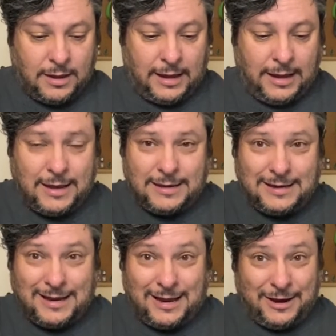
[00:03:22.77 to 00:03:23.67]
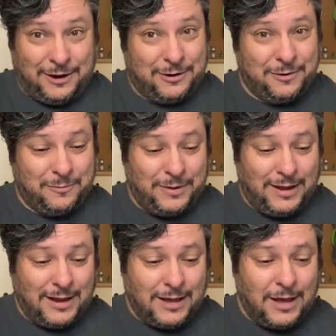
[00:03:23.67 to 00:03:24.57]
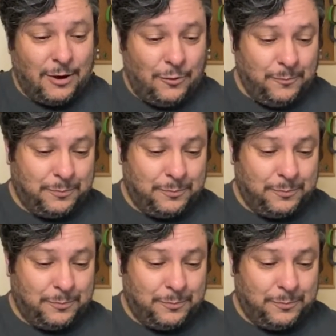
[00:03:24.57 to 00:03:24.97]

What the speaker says: And here we go.